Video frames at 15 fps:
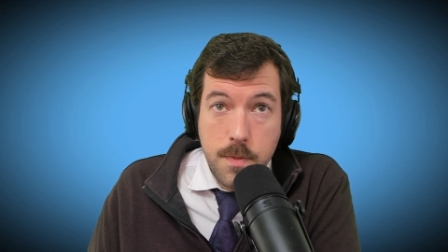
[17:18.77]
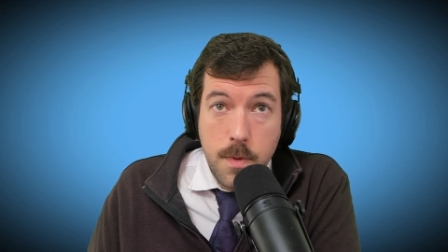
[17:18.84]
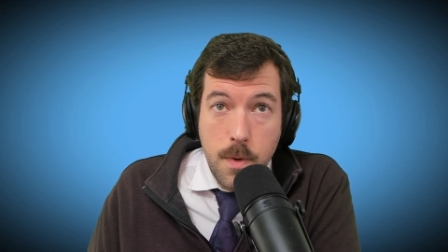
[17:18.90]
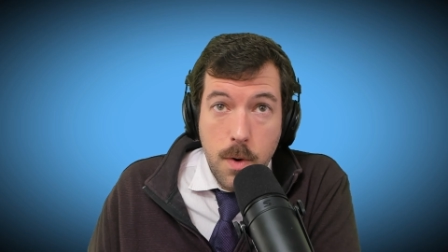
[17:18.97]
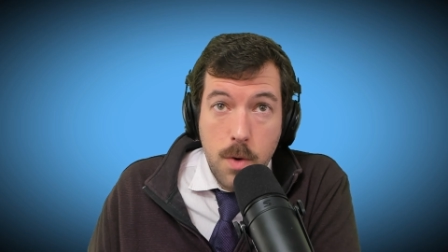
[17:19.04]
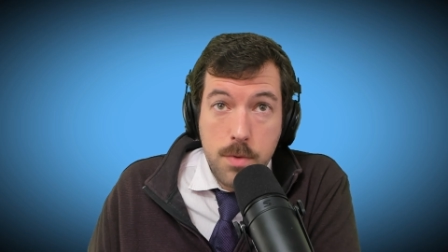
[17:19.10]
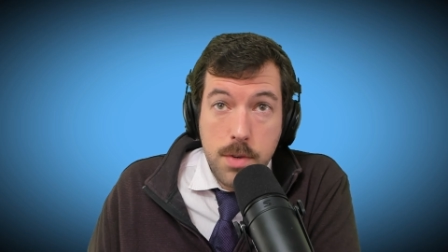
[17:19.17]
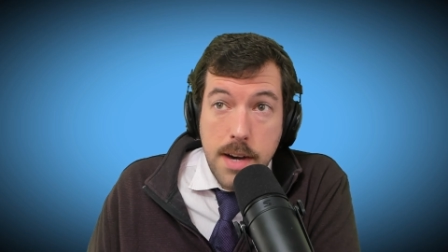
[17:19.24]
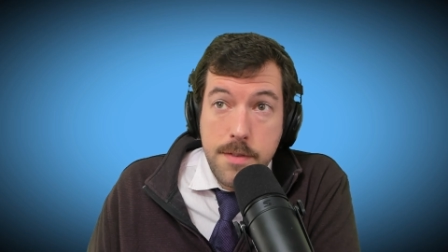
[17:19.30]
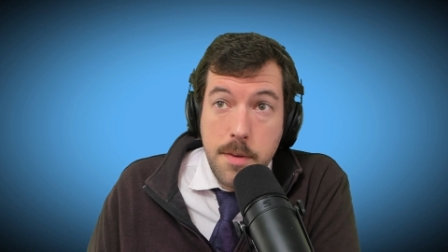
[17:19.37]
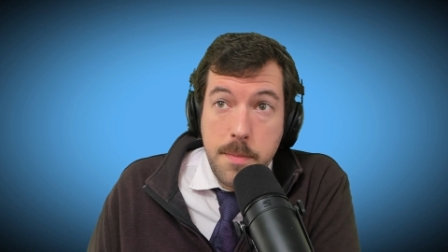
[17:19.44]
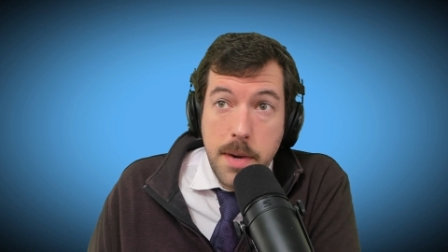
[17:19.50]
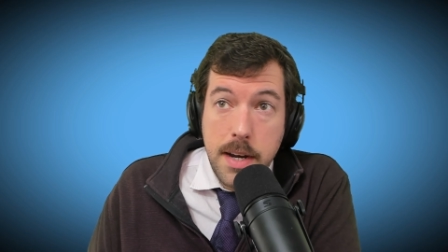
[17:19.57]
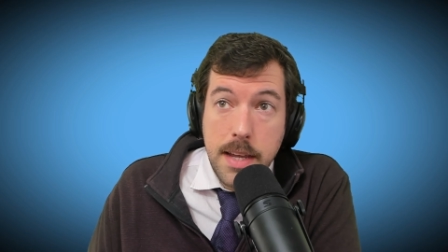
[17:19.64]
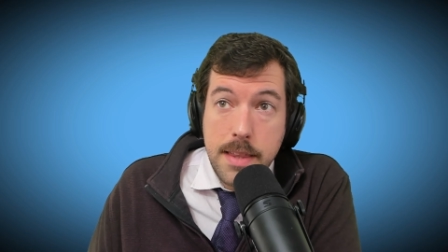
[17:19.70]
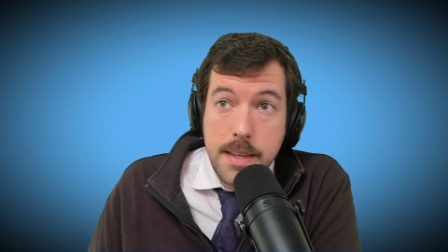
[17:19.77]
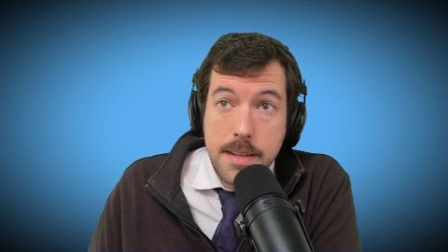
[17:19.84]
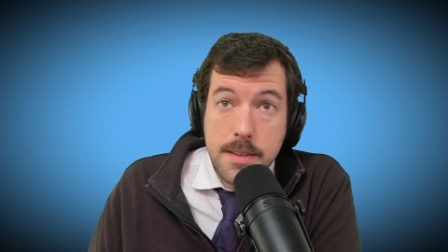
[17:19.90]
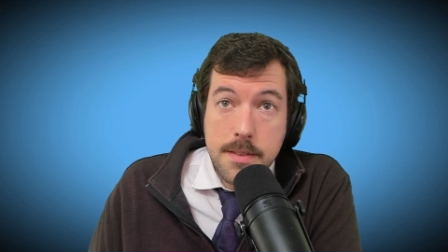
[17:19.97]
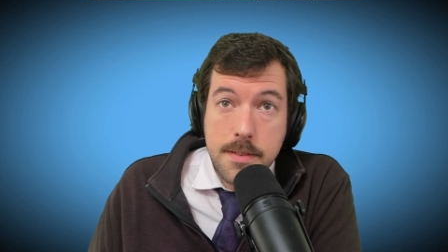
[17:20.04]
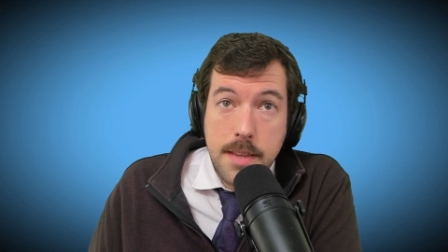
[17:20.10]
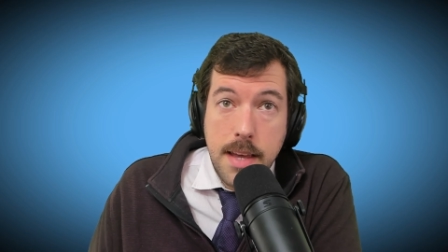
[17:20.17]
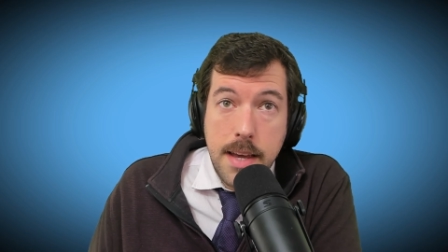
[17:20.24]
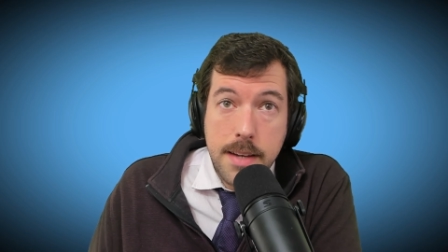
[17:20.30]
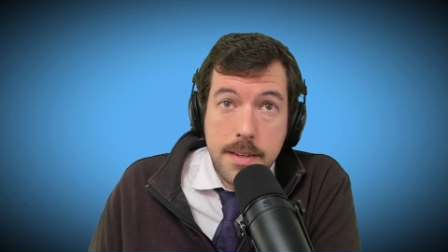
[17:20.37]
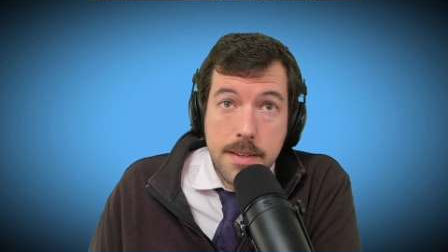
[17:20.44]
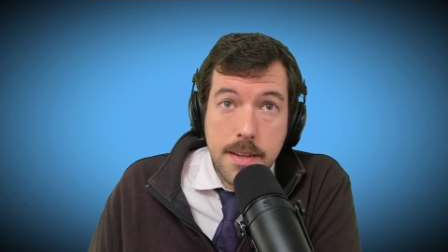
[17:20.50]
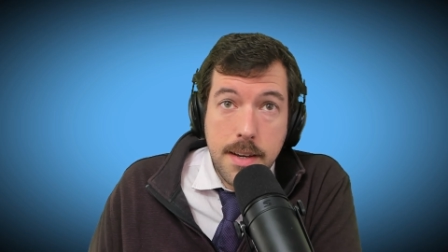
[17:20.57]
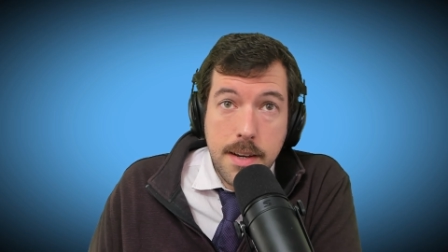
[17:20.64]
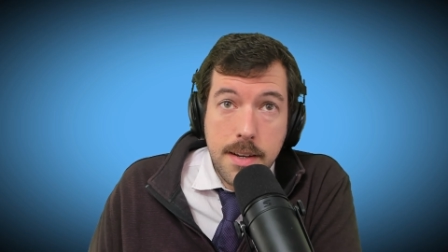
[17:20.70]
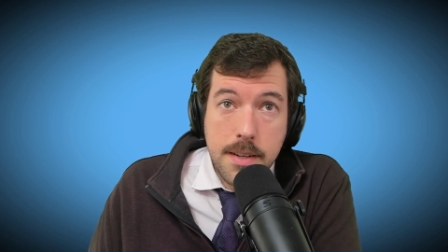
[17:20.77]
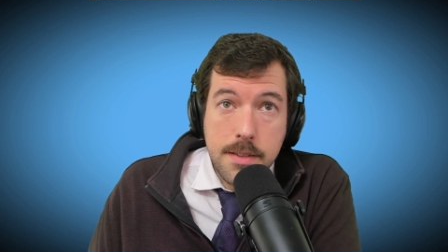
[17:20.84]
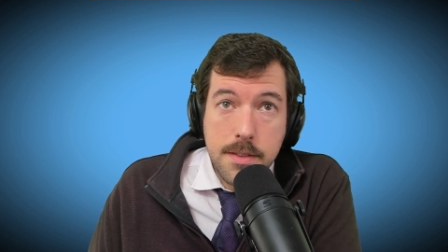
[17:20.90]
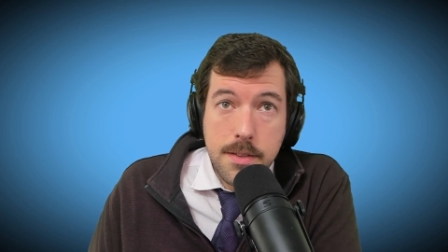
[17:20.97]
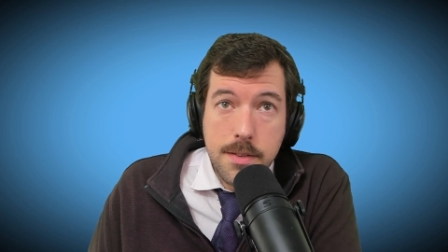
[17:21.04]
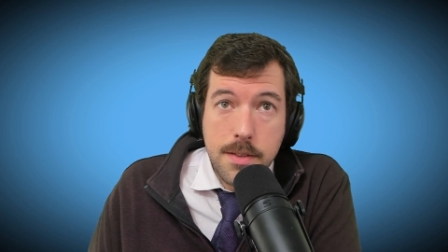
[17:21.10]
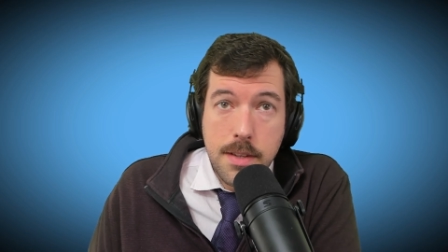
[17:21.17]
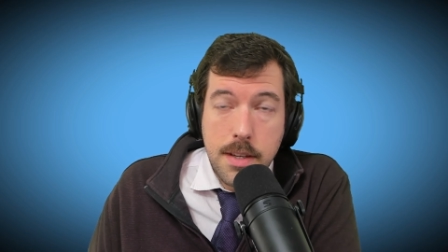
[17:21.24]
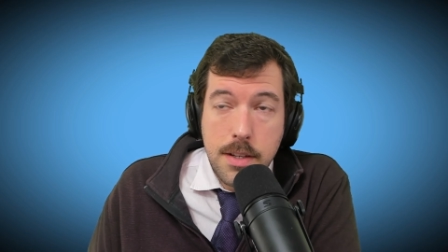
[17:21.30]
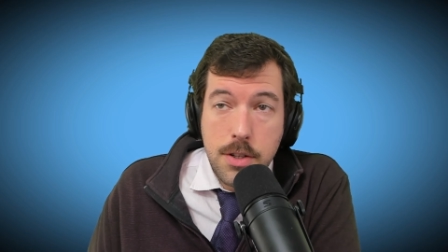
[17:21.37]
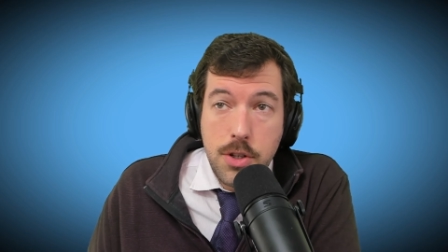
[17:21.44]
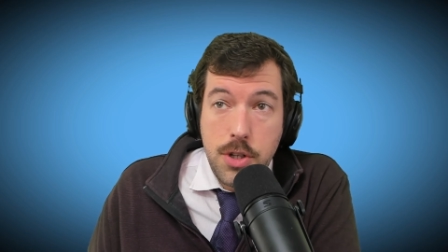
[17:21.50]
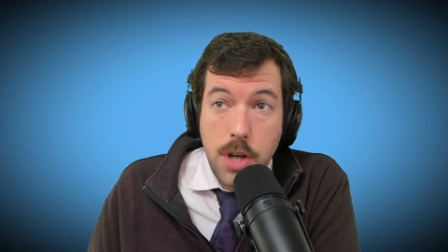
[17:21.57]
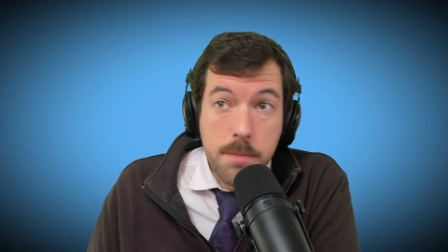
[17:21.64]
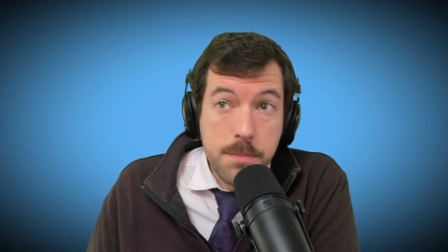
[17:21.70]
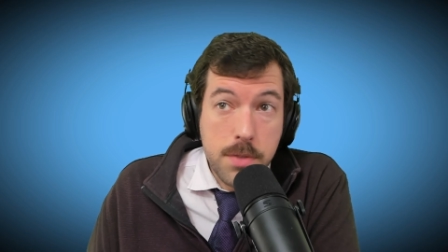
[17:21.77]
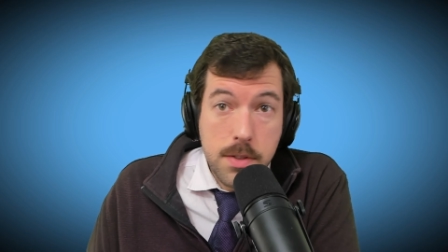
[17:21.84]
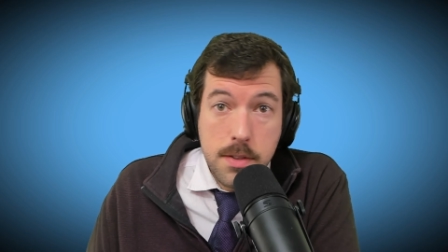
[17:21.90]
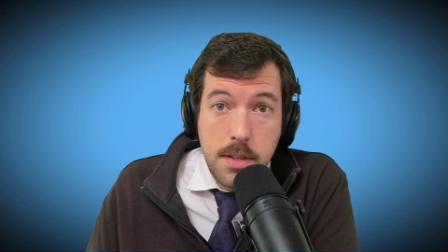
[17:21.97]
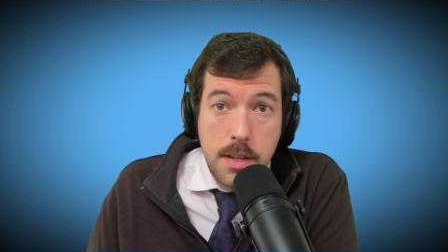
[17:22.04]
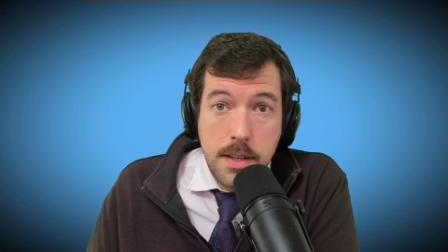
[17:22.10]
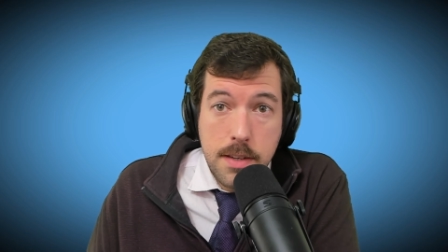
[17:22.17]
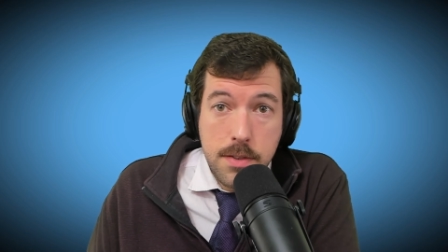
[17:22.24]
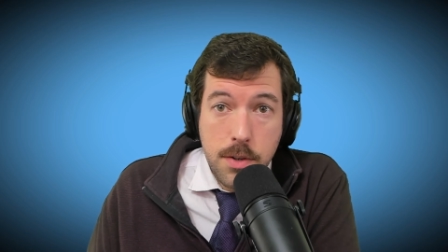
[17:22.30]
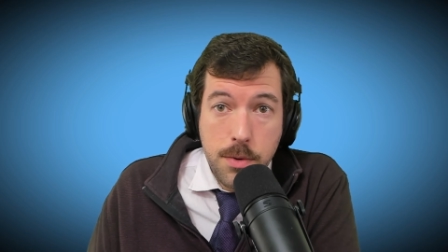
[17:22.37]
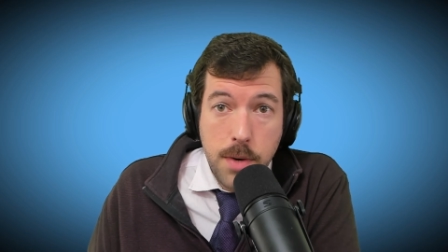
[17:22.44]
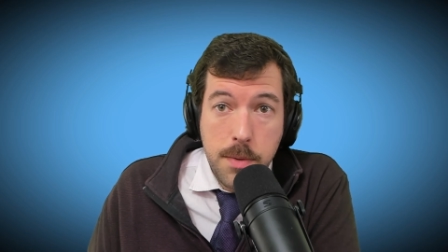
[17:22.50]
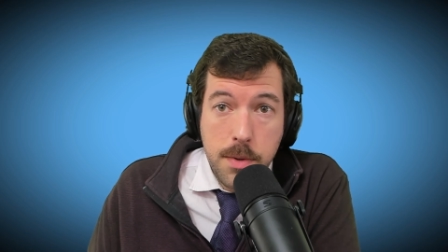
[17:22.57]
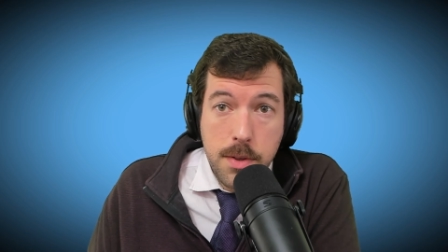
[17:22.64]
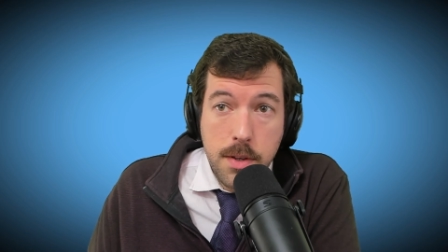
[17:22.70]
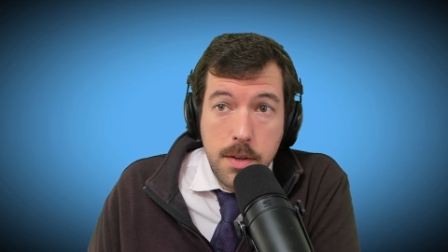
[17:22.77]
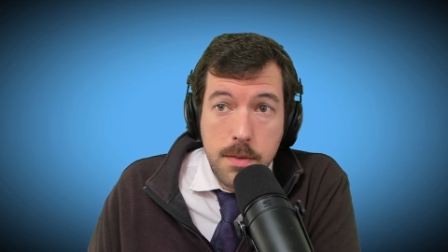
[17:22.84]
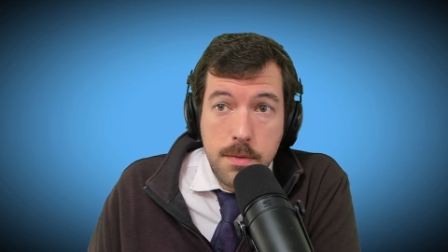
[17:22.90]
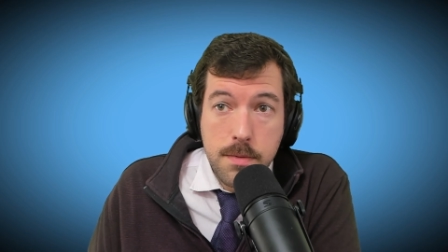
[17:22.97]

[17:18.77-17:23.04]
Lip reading: over everybody that jumps to disagree with you.